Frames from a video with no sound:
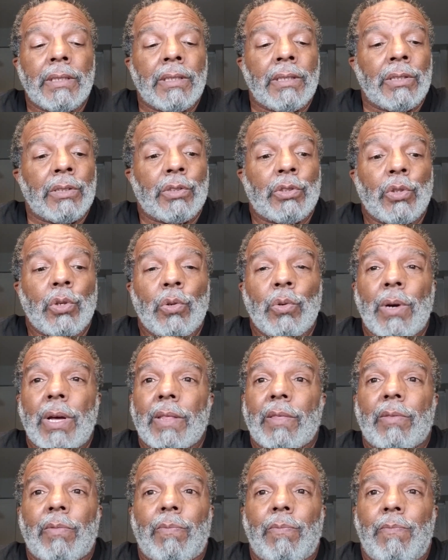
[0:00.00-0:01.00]
So
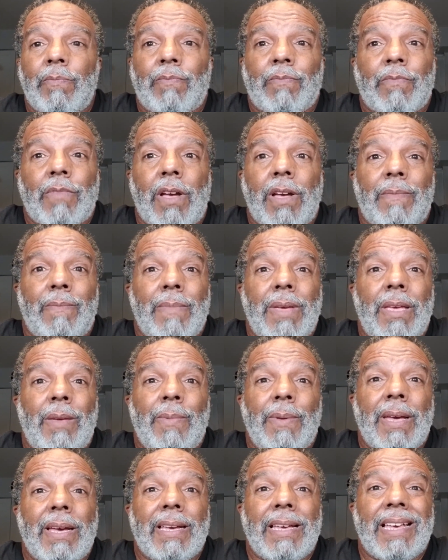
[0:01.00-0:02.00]
I thought
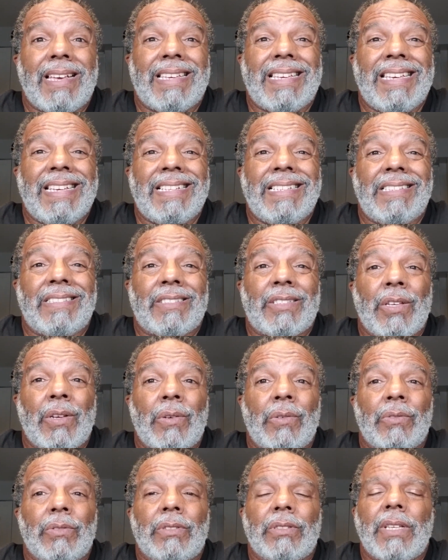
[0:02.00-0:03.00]
maybe I got kidney
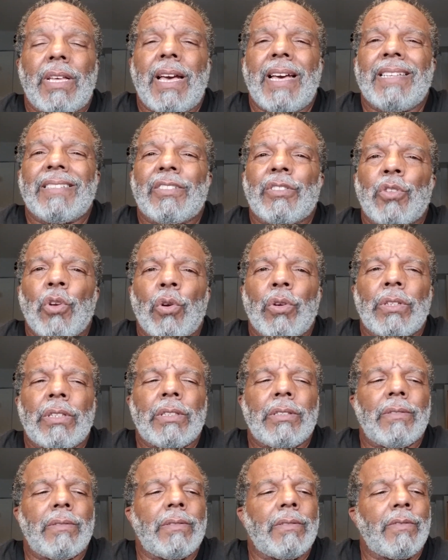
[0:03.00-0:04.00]
stones. I
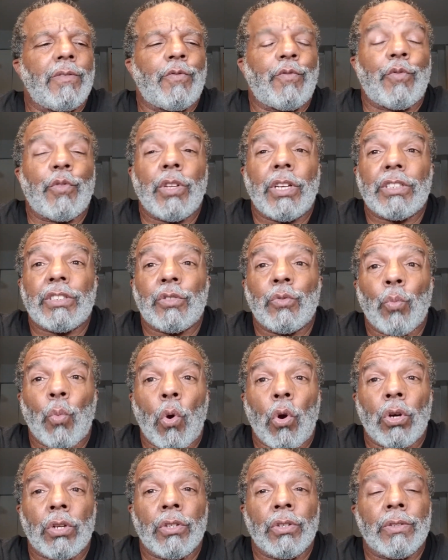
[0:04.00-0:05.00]
started flushing
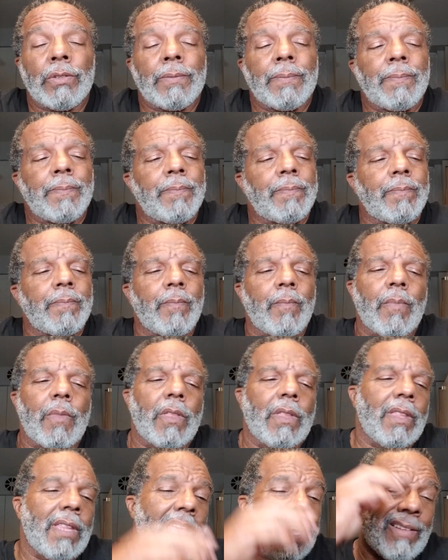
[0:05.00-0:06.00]
water.
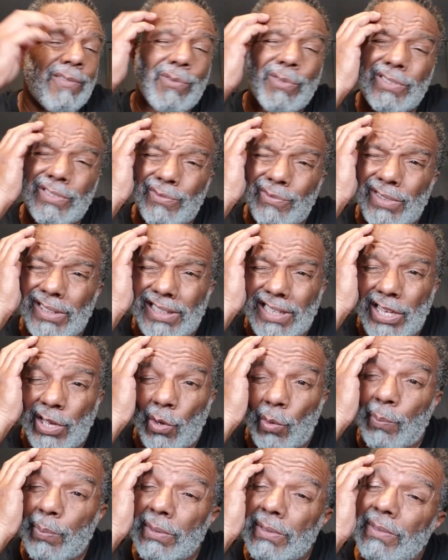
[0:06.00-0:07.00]
That wasn't really
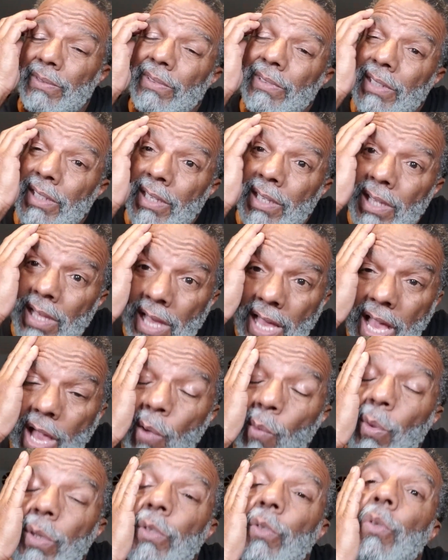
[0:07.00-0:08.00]
helping. I
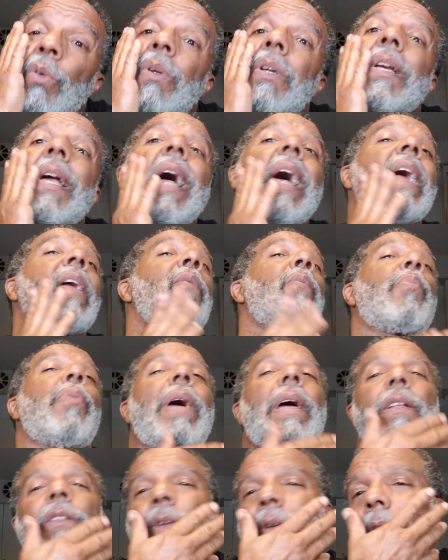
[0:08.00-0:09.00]
went to a
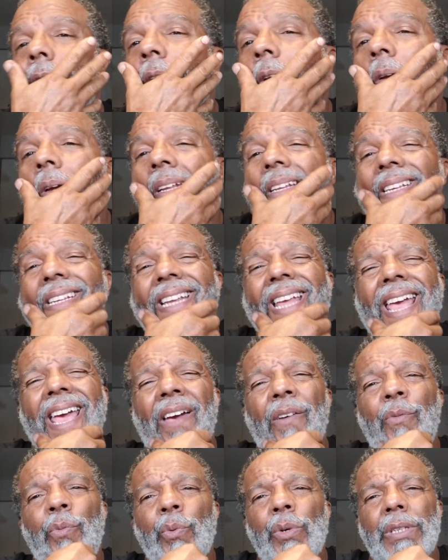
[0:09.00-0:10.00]
chiropractor here. I didn't
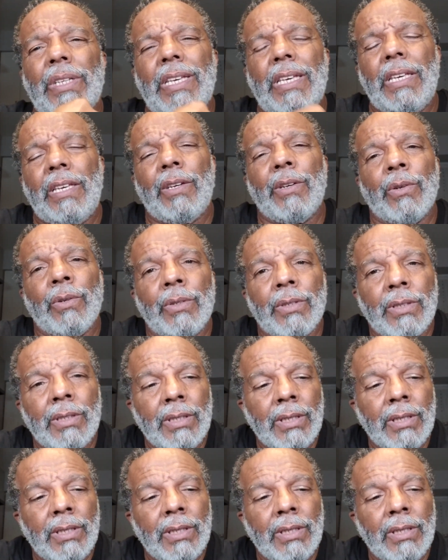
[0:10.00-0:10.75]
have one here.